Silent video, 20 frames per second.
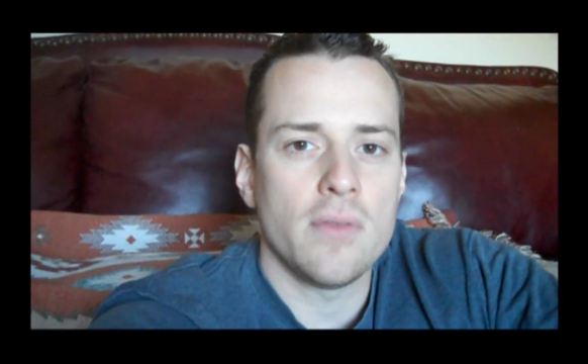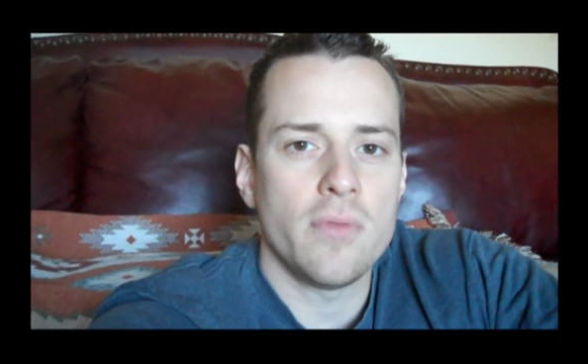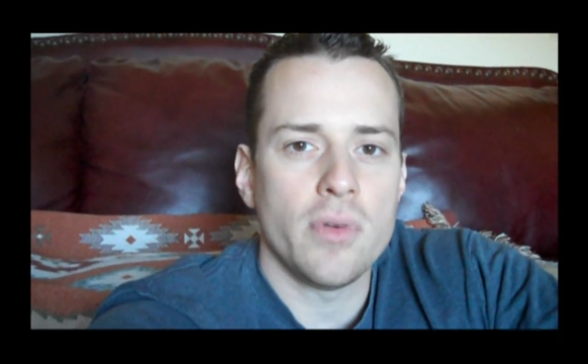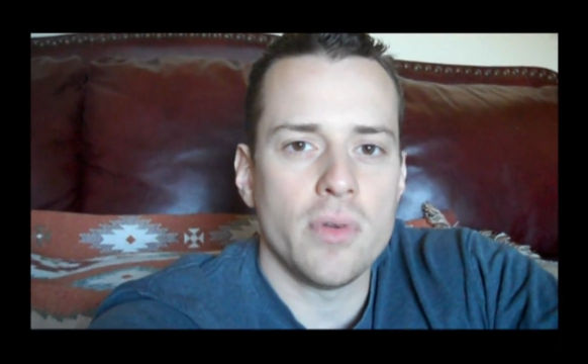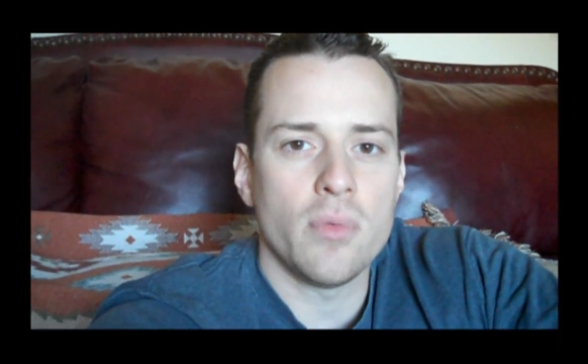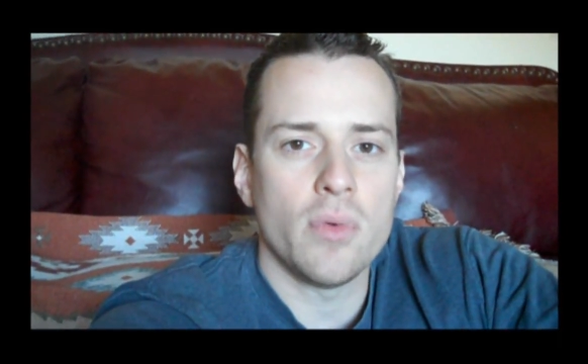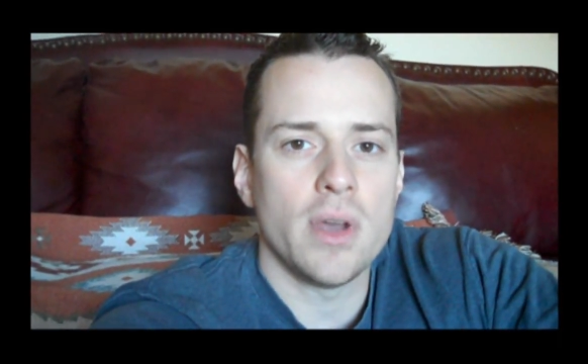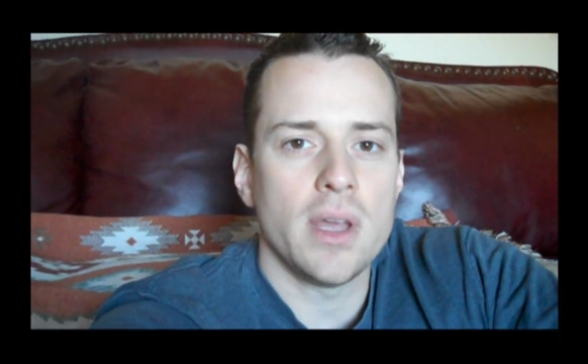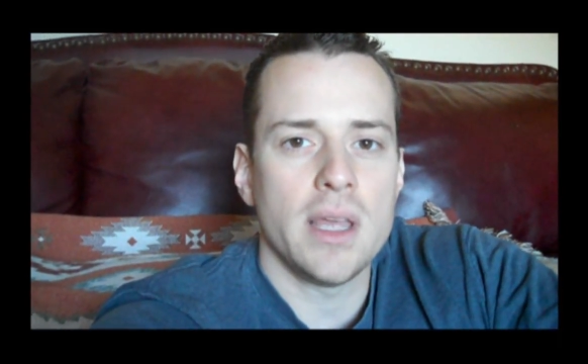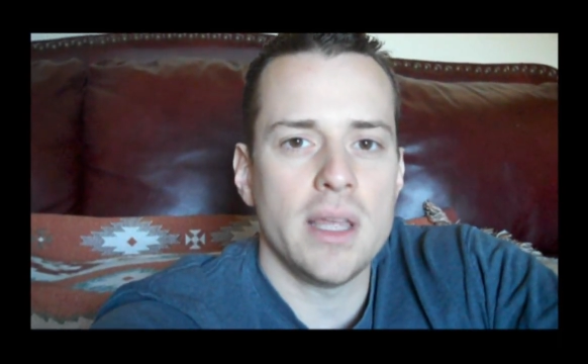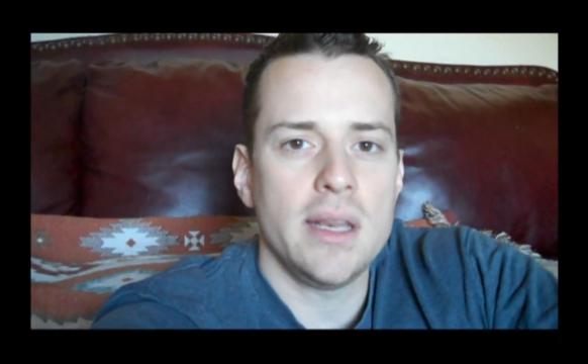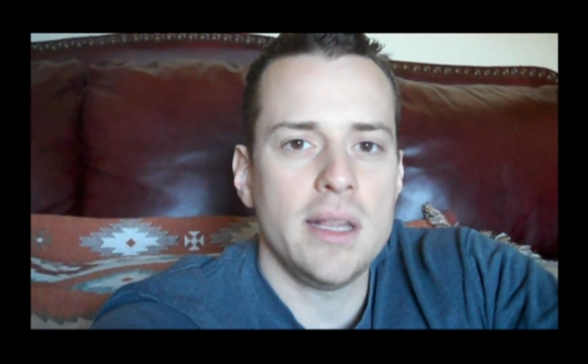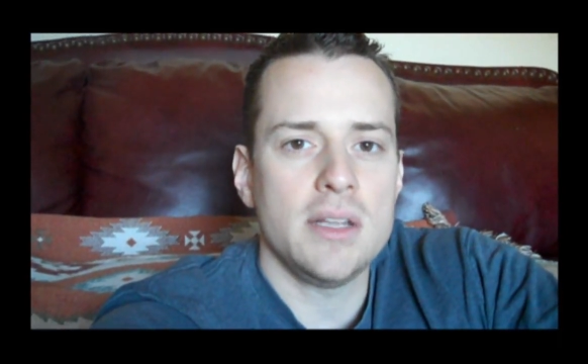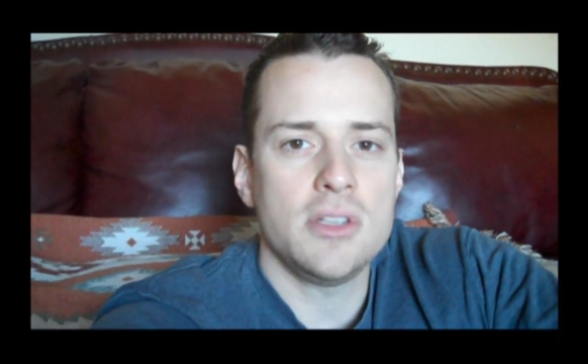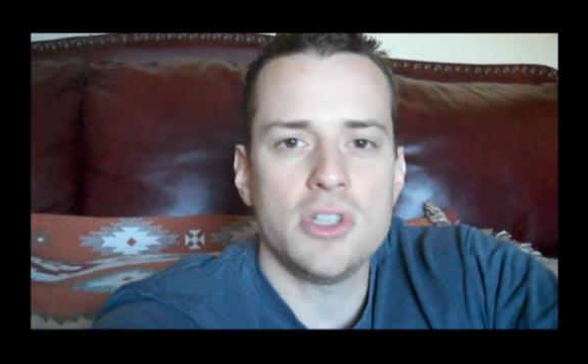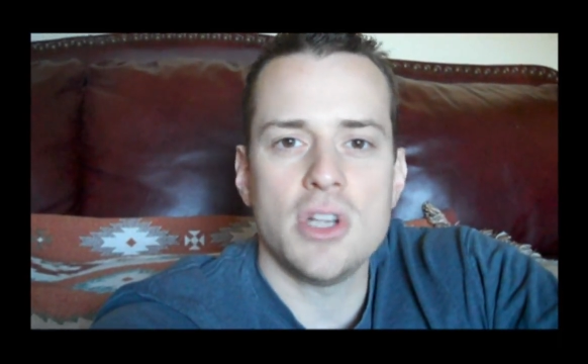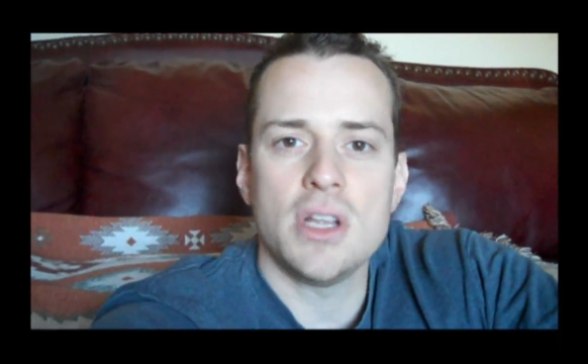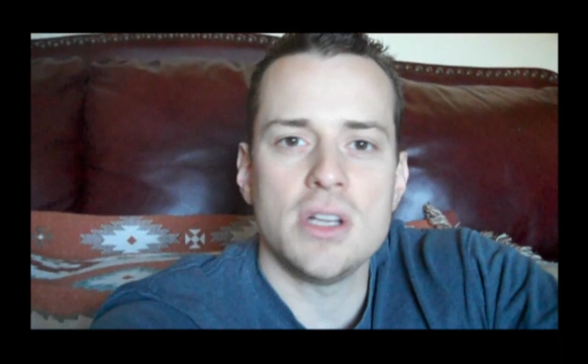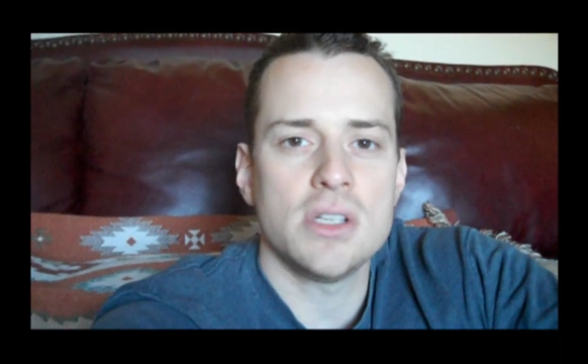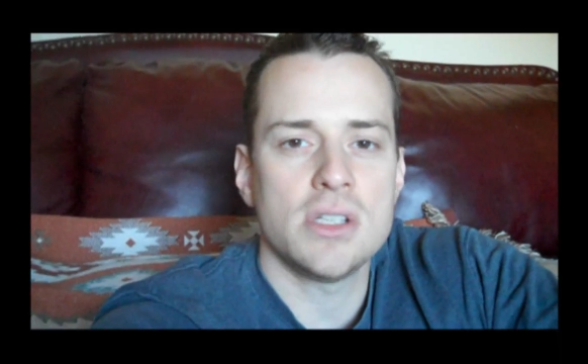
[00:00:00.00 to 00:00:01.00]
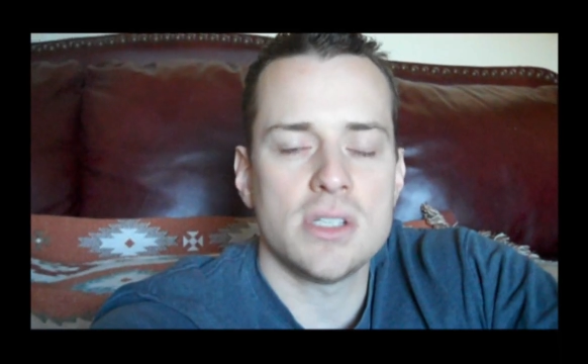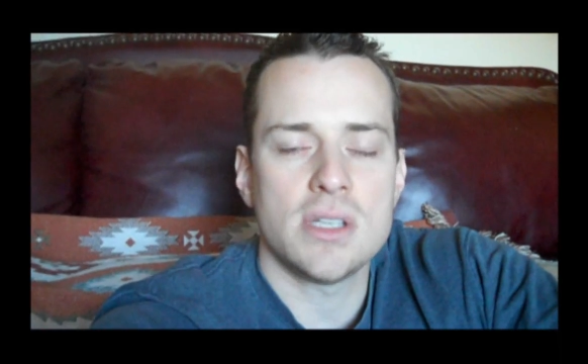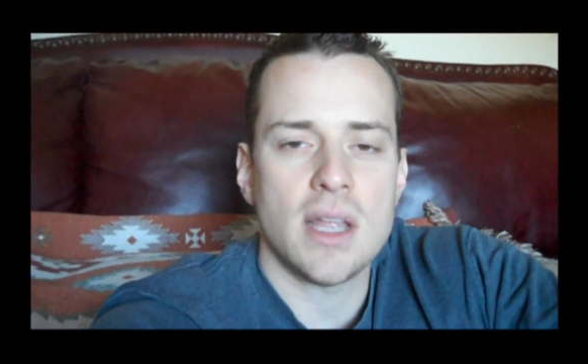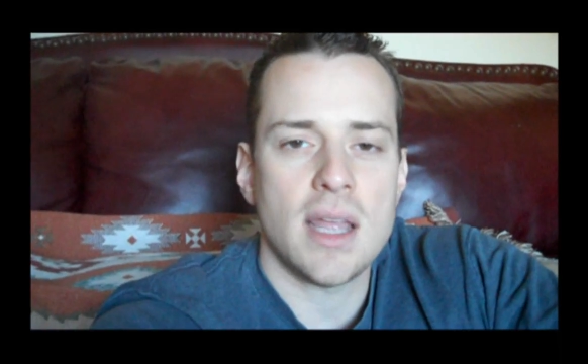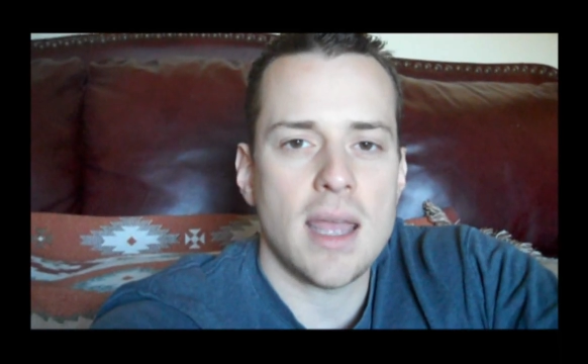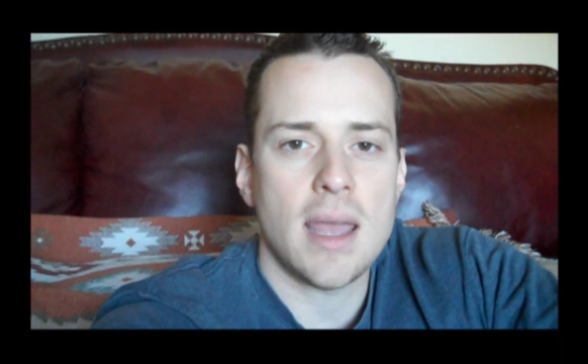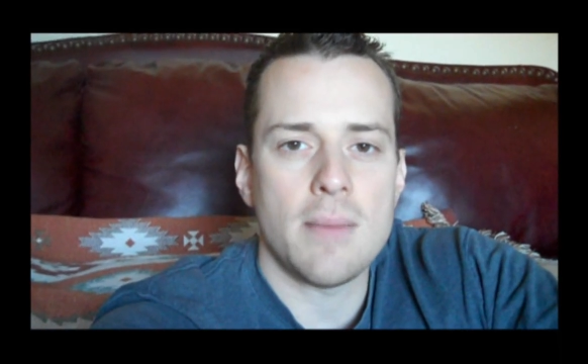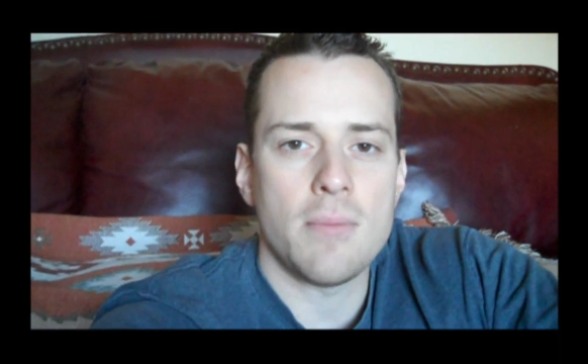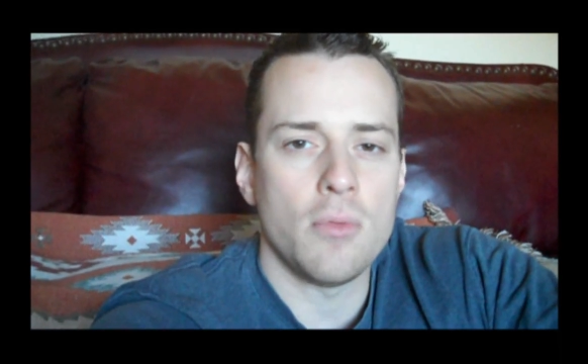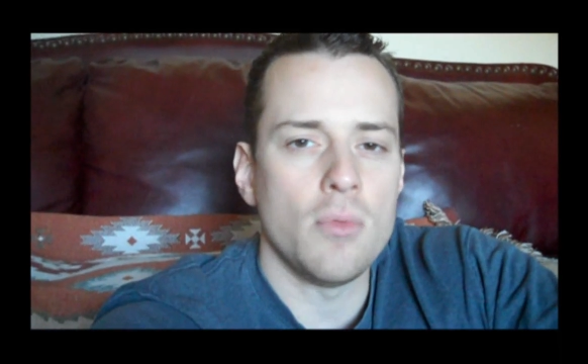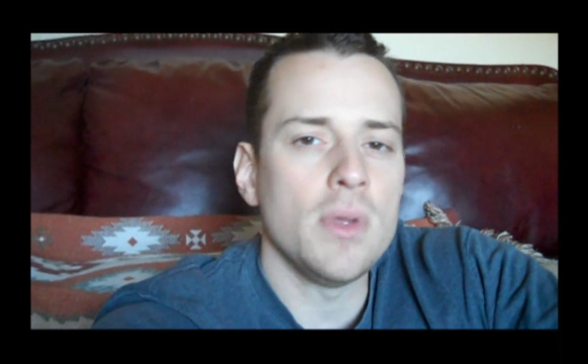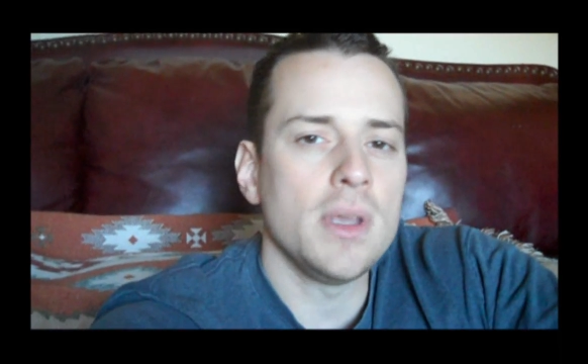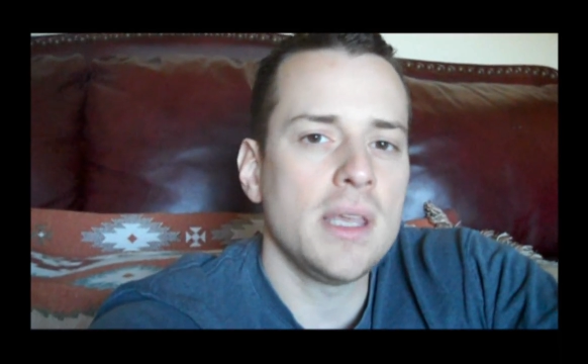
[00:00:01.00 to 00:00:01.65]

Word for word: if we want any changes to happen.